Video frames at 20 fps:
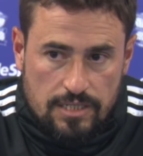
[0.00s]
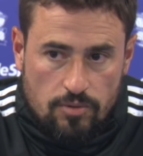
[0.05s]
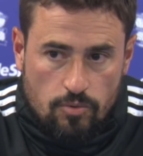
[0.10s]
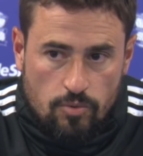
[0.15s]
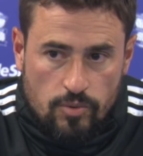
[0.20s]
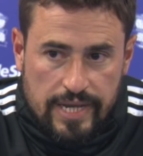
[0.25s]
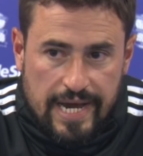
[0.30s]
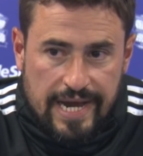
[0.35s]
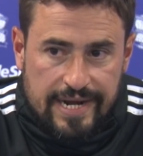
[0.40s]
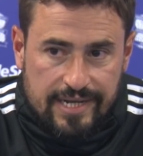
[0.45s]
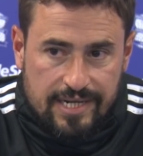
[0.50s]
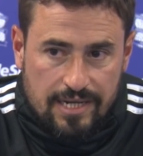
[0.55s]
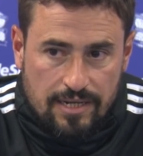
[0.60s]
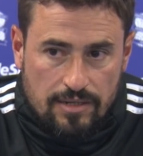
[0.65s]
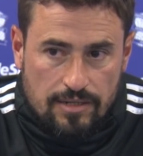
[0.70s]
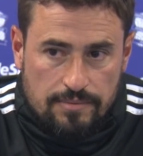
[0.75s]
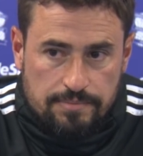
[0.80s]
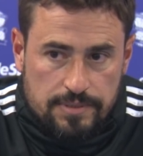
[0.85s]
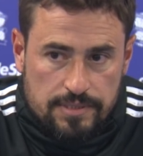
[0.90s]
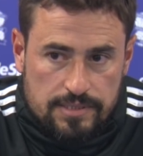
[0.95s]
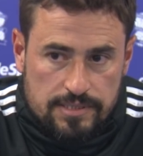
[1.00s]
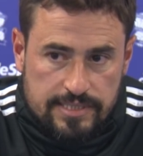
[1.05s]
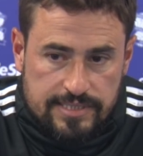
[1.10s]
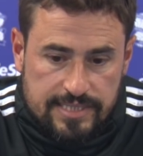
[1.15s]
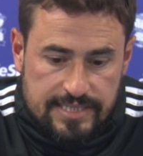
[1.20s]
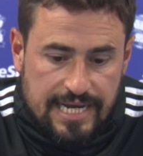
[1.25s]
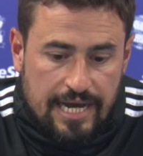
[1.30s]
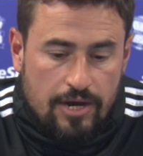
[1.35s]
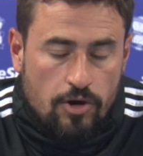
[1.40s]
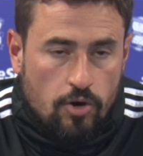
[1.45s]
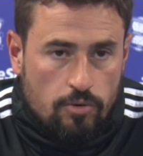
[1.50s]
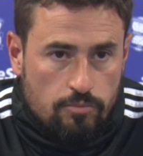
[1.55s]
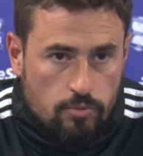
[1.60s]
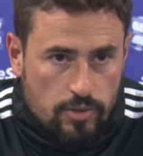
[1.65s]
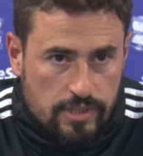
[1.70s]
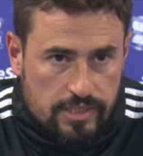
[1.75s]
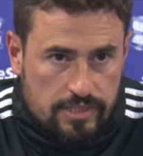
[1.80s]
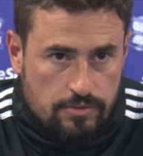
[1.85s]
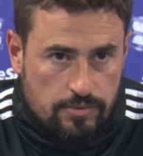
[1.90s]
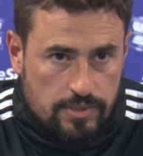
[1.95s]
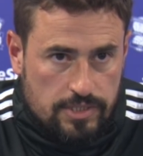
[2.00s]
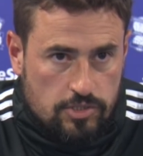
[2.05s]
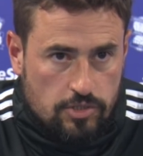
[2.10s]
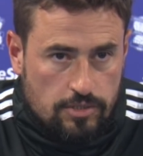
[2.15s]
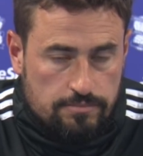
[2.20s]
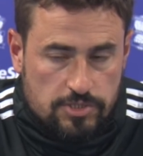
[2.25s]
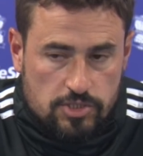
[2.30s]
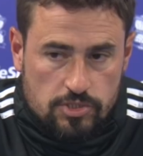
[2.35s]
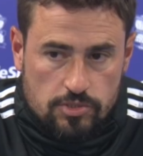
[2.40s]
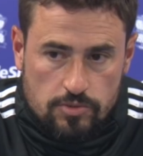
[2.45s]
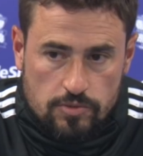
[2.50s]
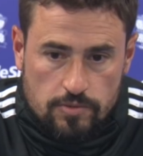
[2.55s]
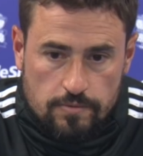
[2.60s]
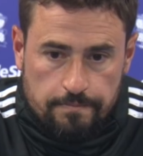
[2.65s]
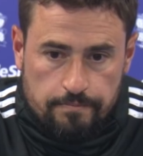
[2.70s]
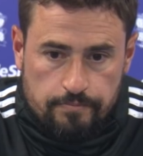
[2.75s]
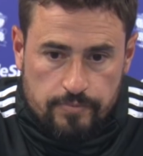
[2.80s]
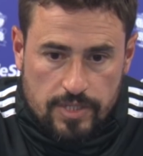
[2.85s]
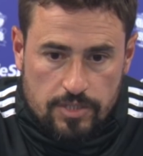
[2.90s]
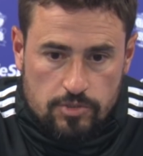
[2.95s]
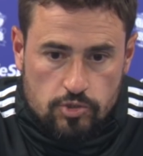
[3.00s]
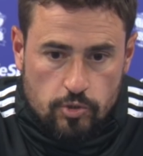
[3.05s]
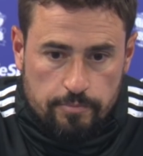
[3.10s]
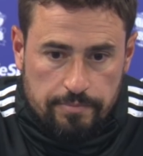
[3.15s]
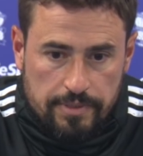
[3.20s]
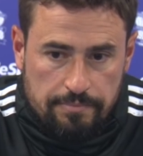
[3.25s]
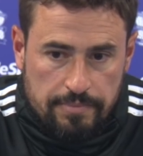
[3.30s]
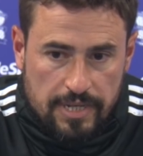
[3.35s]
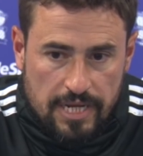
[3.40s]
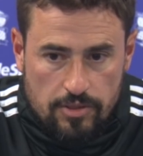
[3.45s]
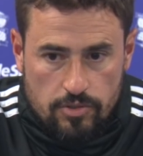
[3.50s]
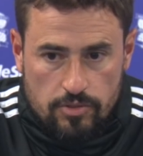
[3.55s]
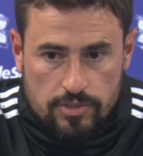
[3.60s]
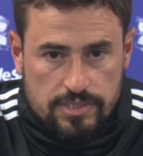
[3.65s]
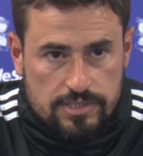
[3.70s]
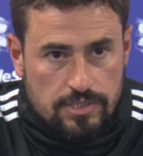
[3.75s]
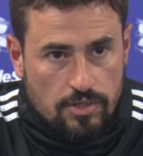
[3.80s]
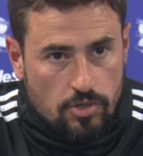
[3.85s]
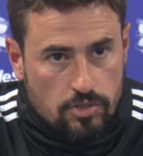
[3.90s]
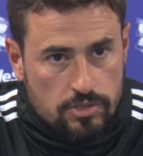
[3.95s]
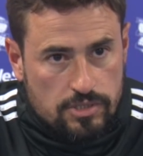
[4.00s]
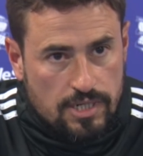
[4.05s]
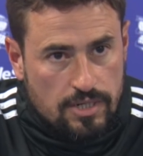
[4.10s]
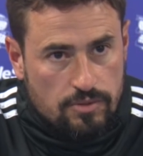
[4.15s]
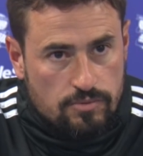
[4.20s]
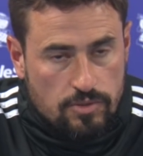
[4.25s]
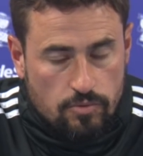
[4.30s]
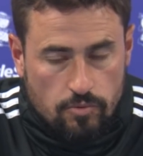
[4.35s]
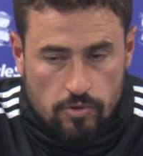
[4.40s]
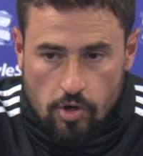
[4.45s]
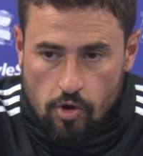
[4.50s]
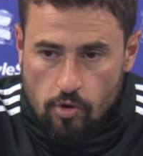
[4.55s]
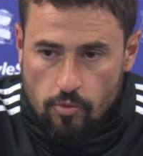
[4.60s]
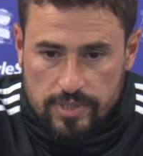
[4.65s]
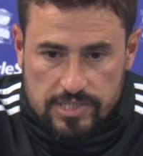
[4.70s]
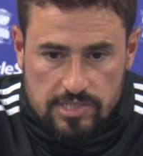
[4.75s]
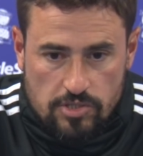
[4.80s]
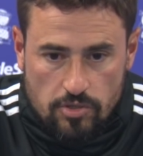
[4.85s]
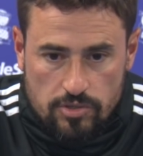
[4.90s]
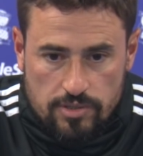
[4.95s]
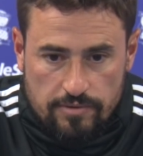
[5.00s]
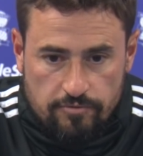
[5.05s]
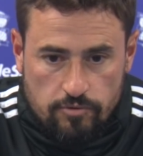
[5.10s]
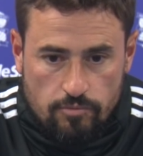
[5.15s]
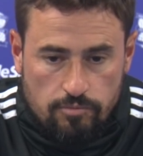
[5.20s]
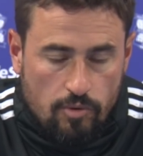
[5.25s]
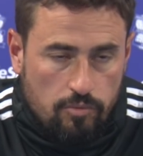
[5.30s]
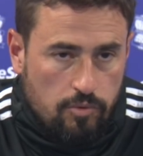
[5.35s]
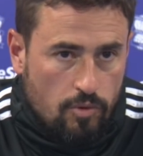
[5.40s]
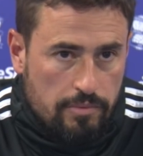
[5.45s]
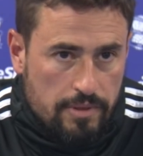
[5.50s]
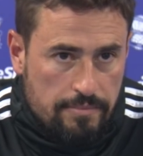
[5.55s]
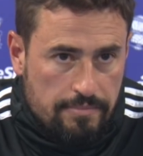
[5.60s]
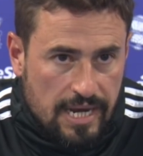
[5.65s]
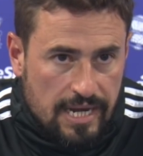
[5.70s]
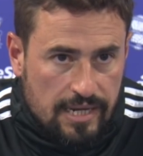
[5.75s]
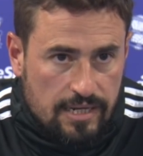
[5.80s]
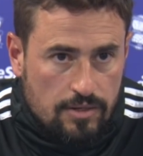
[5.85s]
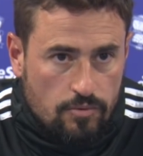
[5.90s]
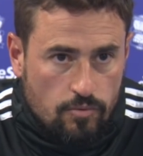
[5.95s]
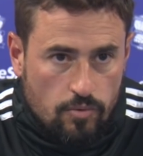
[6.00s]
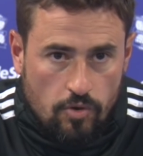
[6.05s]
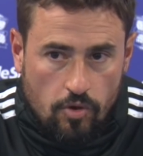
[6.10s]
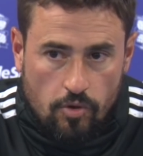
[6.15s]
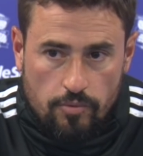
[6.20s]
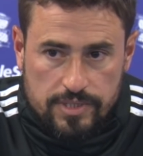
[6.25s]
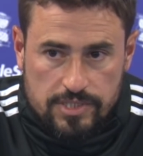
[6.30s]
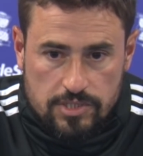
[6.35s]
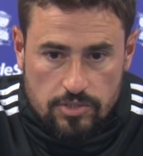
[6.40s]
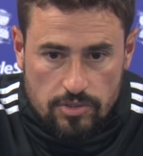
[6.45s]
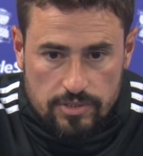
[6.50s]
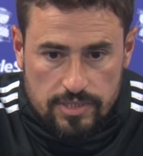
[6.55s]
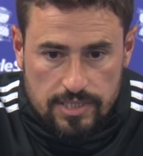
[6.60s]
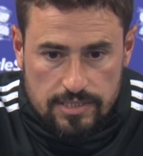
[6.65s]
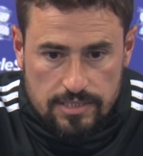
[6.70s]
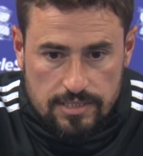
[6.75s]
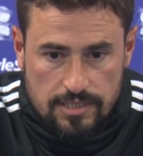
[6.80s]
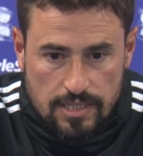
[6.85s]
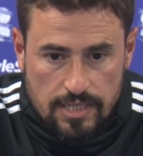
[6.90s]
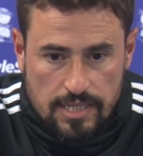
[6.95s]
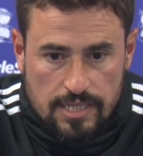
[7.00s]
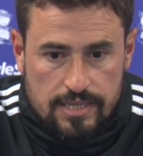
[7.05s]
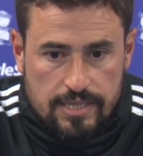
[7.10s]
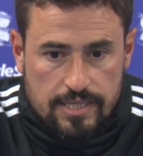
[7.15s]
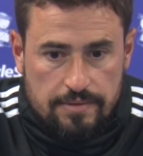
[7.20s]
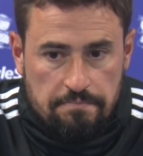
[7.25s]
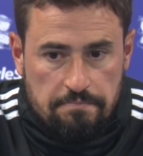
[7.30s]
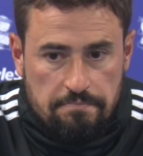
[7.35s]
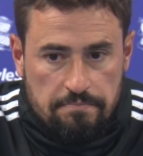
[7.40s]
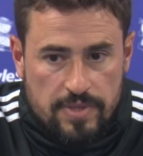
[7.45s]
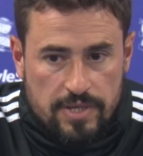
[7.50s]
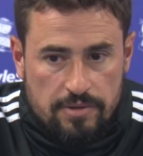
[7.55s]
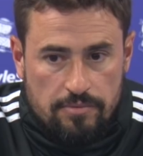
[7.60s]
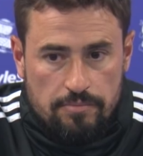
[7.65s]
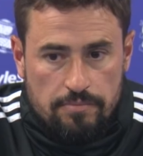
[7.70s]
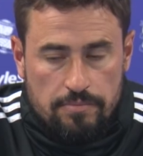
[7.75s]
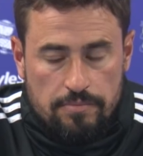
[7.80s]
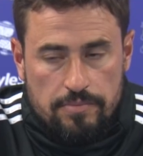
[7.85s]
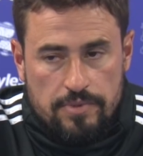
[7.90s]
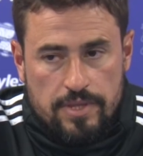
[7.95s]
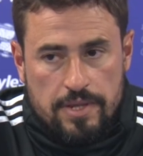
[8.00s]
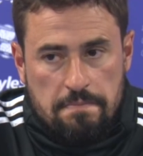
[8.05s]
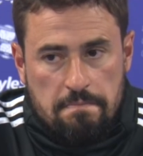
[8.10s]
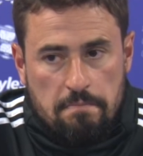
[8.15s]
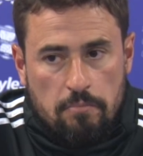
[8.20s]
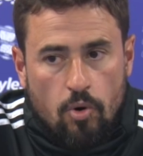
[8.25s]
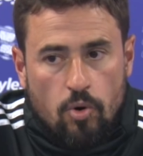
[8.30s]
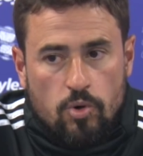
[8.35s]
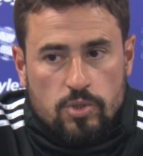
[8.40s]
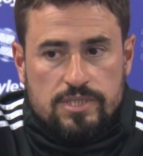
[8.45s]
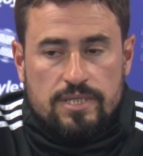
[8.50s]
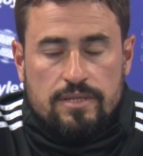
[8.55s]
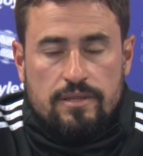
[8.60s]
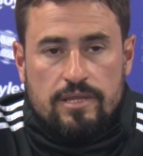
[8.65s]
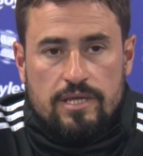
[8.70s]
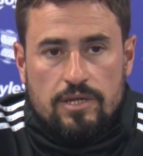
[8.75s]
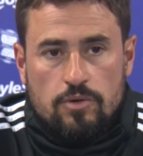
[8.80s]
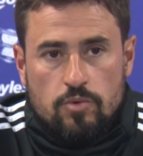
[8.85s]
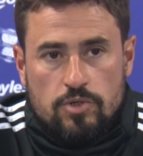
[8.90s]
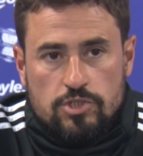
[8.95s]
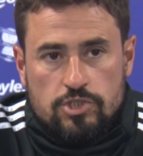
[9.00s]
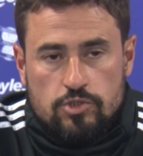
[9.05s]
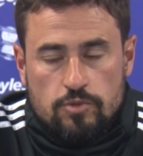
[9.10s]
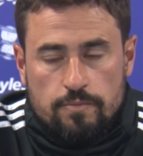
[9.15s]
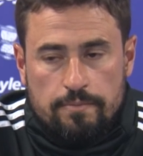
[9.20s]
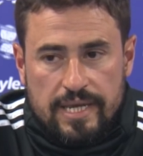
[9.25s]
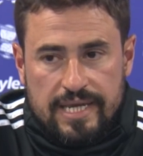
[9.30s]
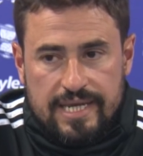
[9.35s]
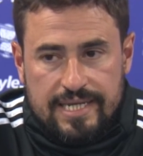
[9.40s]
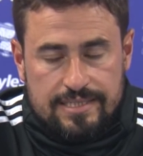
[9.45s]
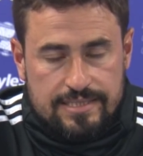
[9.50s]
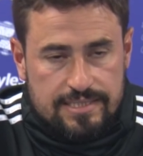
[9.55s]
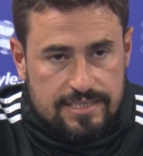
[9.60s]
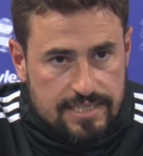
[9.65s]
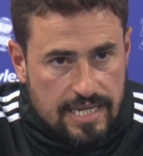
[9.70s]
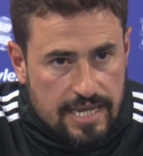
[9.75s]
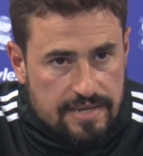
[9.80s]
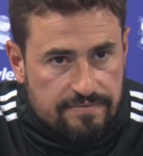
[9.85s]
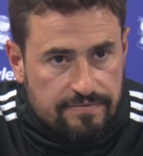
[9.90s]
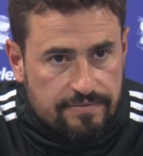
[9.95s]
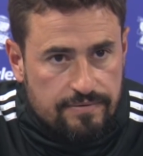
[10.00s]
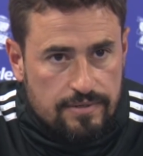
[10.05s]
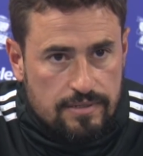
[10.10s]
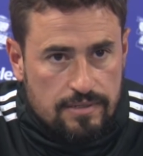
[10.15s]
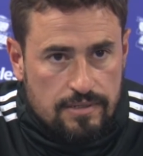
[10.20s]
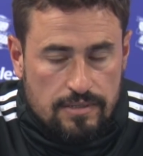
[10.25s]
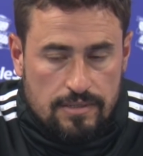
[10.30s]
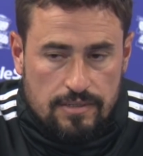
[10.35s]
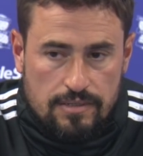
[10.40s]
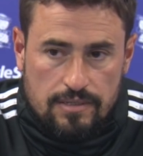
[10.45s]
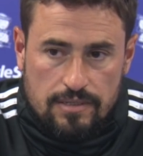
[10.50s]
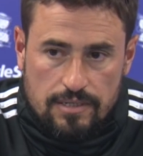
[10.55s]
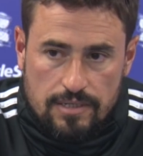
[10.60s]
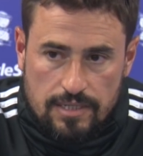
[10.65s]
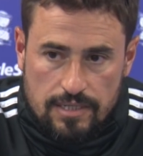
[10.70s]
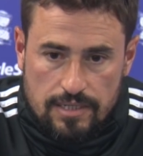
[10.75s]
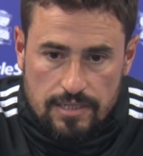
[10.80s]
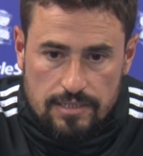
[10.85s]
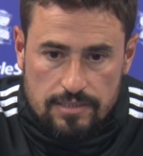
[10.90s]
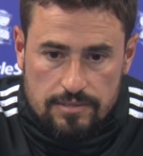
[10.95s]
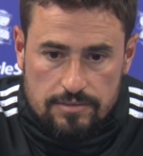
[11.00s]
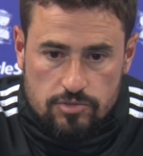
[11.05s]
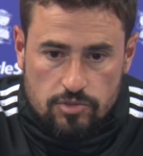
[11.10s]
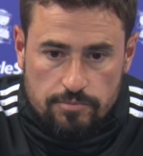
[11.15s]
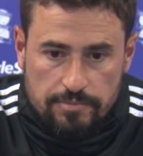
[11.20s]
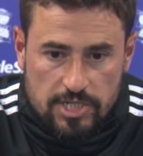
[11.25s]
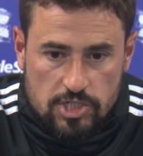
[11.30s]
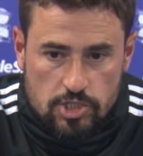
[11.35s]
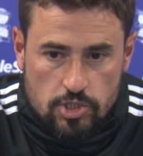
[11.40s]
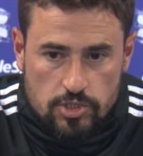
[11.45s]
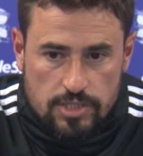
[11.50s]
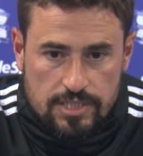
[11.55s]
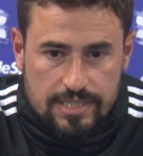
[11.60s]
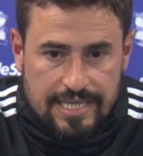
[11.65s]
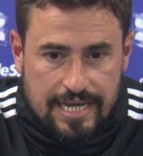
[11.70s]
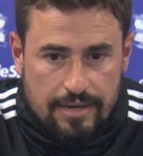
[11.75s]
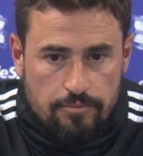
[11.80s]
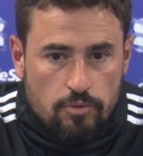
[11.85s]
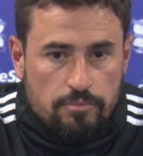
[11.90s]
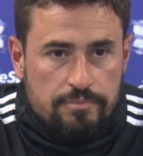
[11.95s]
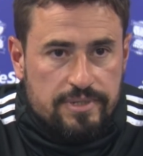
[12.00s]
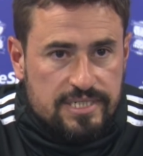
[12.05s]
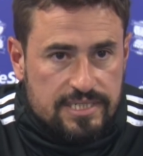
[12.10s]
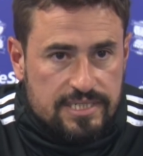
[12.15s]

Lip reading: we are a club that did our homework when it comes to prepare during the lockdown. We always thought the football would be back. We always thought that the important thing was to make it safe and to make sure that would be